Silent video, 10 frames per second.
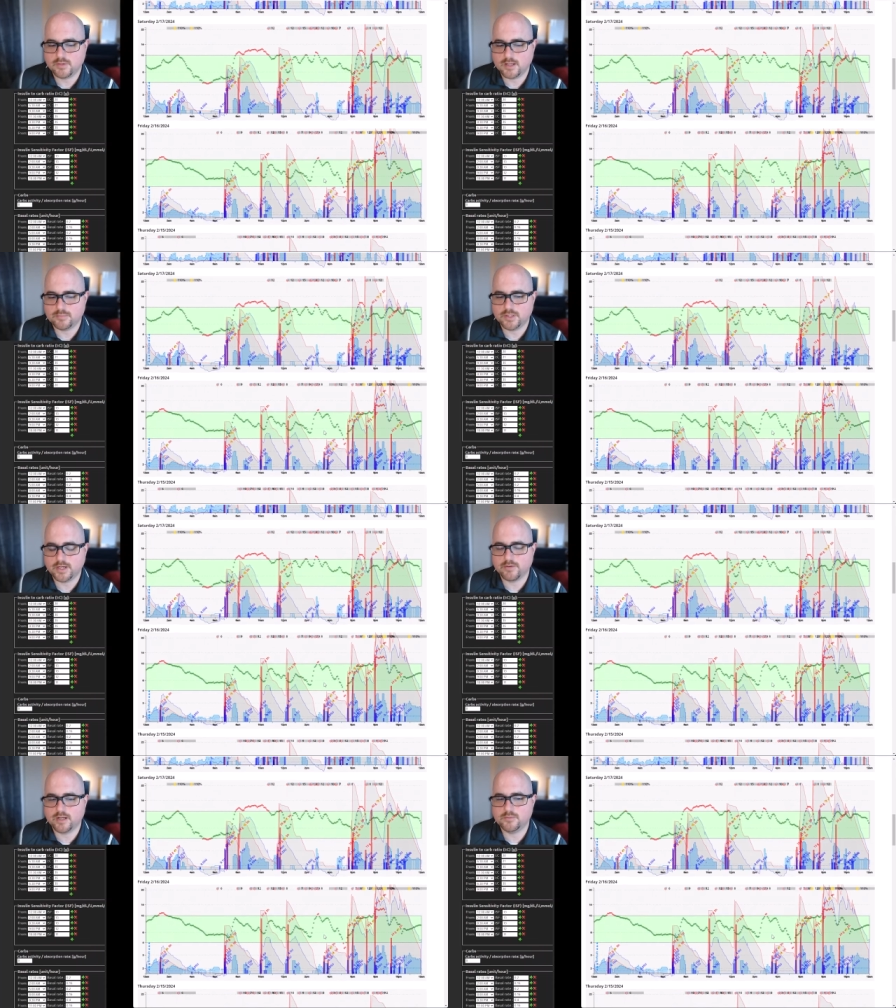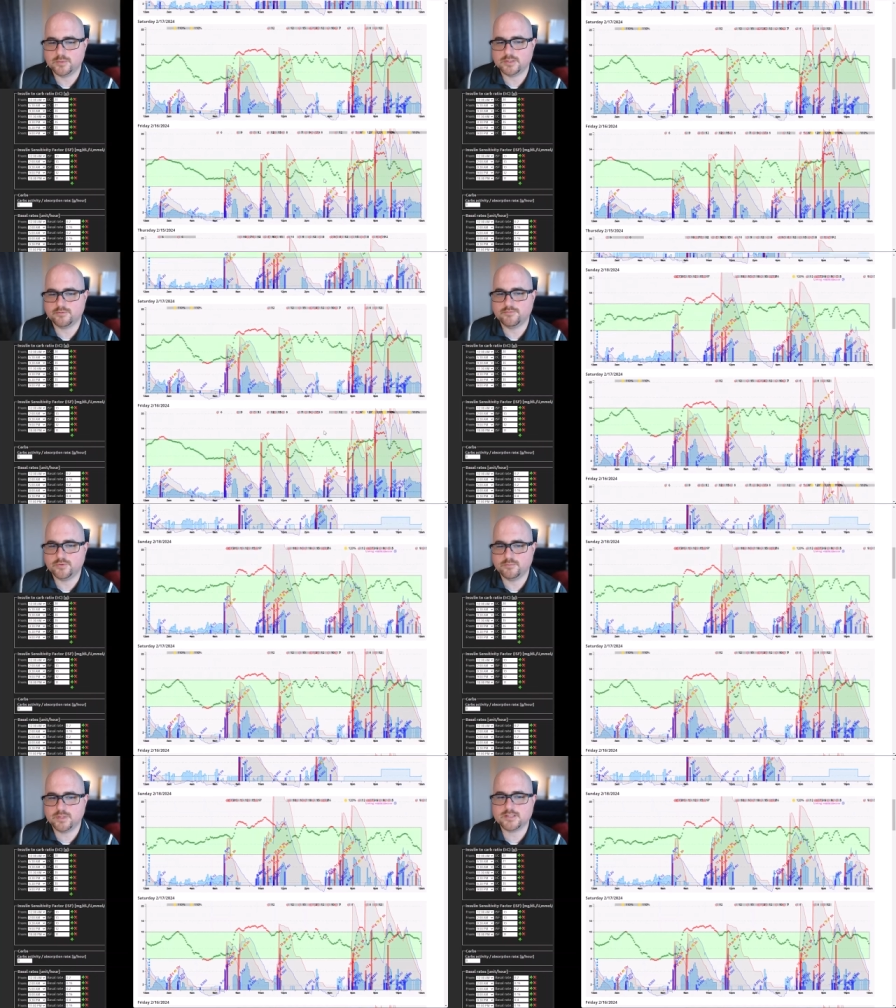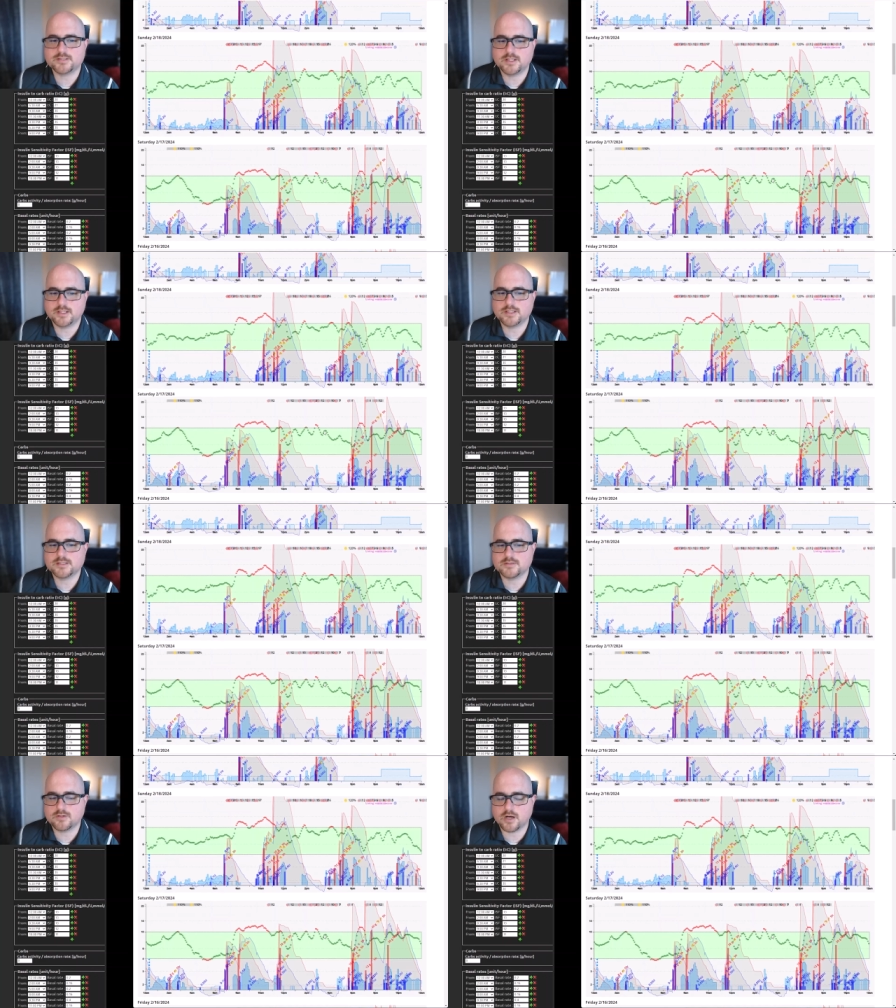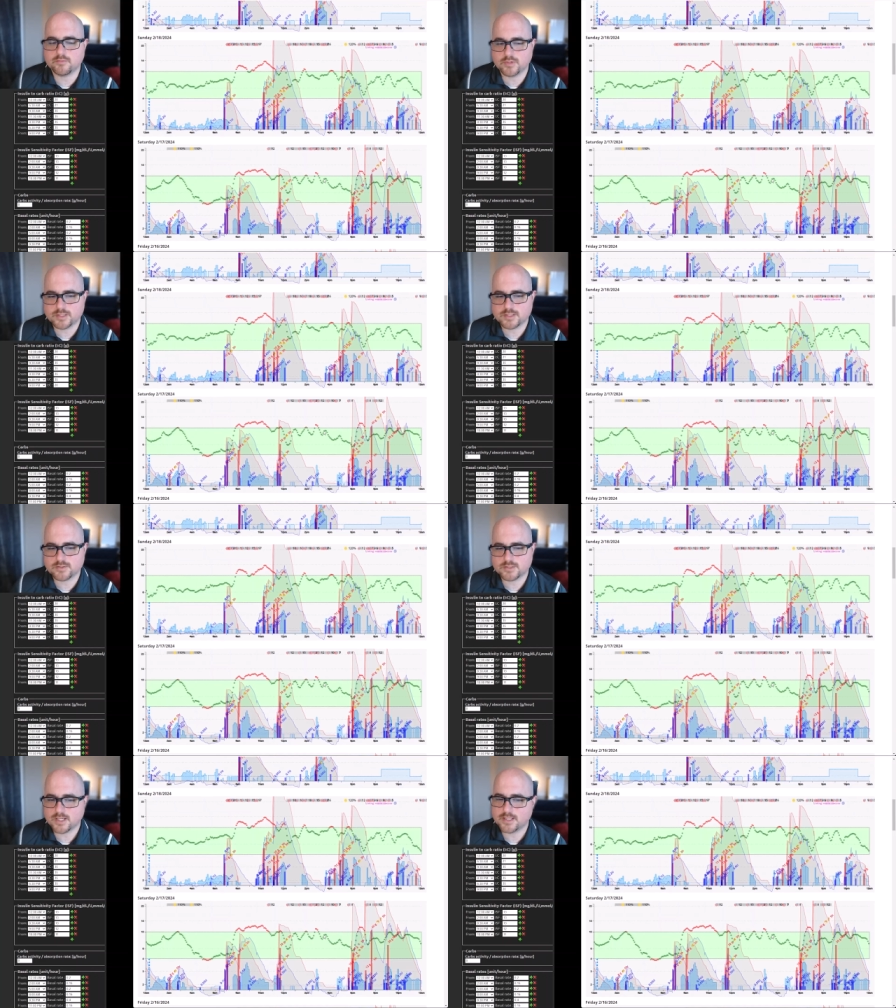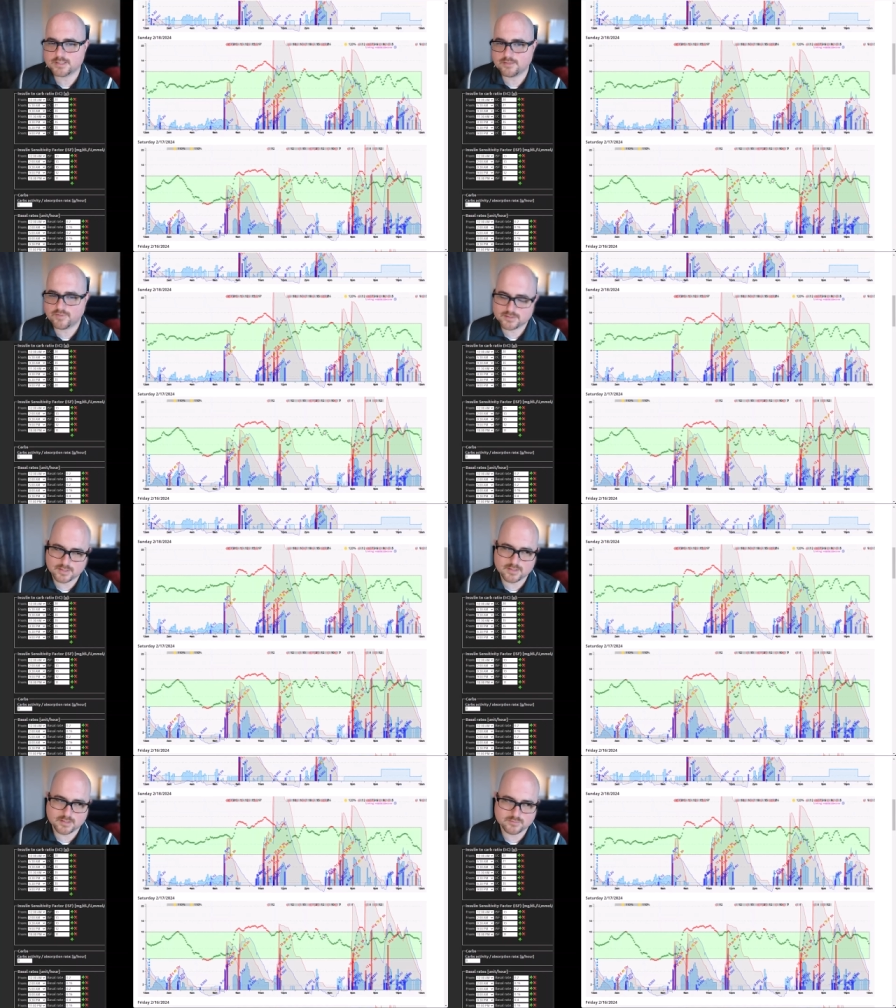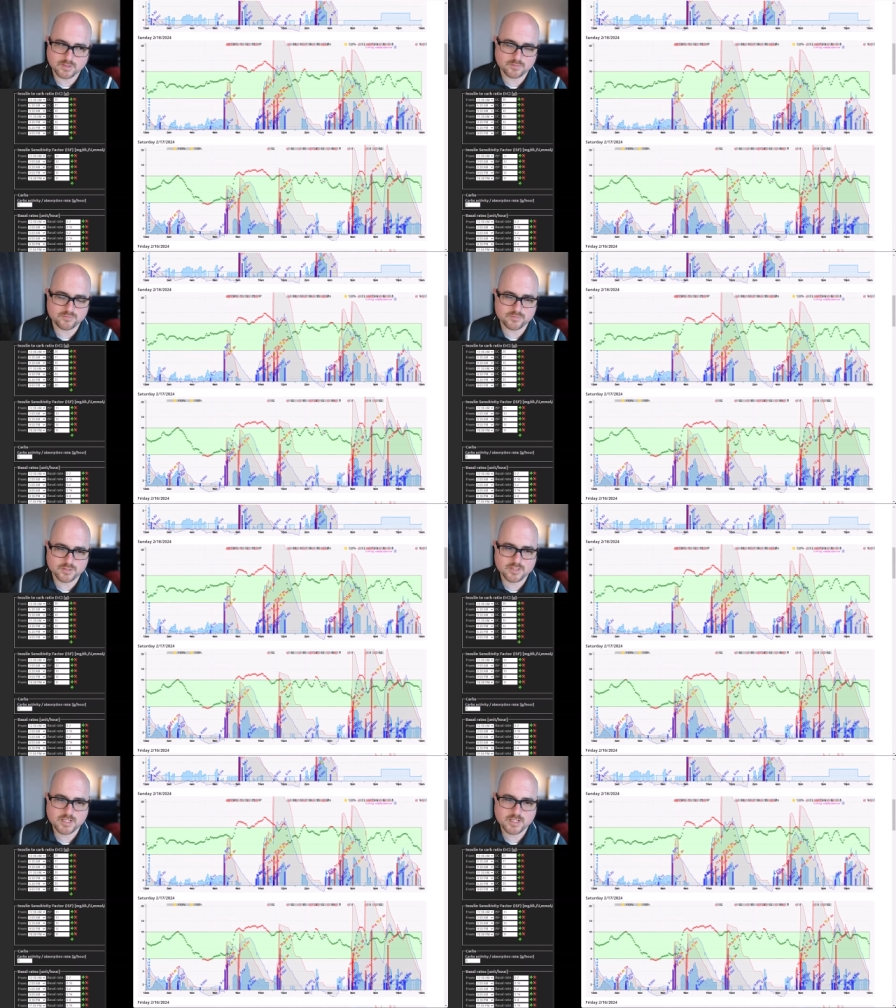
and play around with the food based settings, so carb ratios and ISF, as I talked about before,